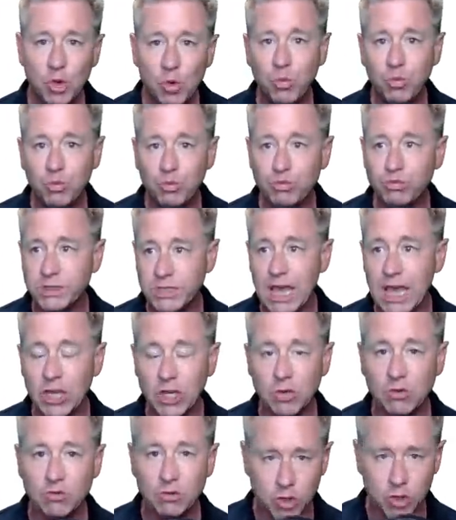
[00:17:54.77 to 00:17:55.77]
you
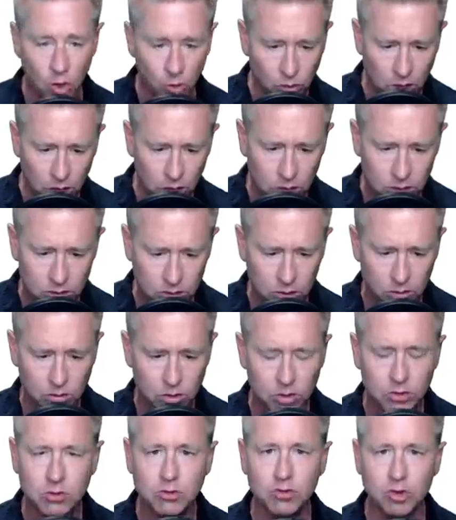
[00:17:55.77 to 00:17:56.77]
said you go get a, go
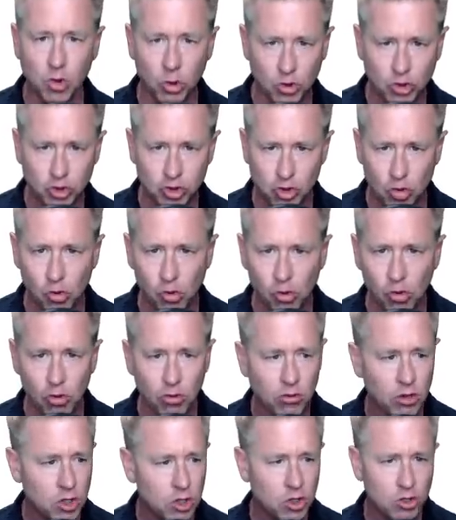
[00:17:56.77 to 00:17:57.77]
to, go to
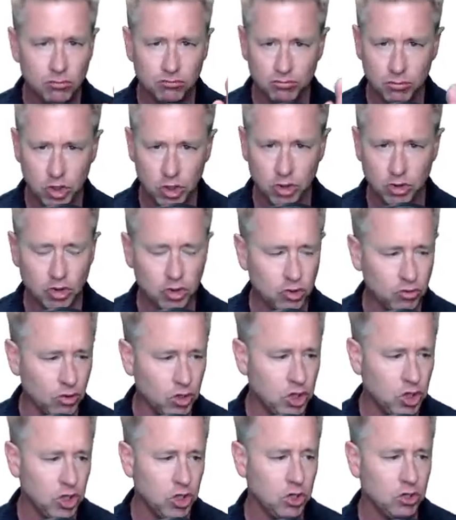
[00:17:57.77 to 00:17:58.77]
school, get a
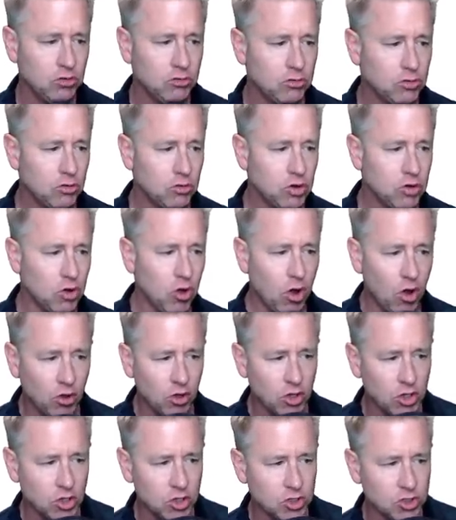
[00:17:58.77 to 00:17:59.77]
degree, go to
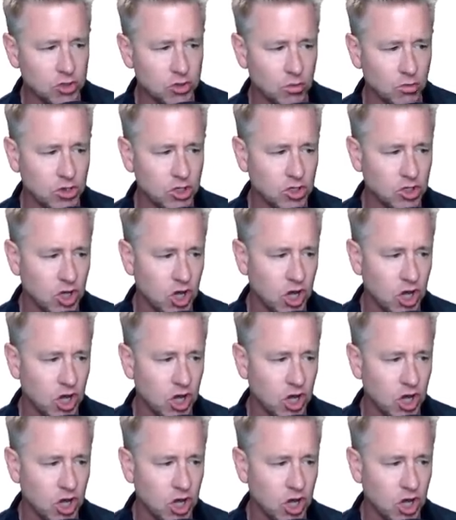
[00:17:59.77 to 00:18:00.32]
college, go into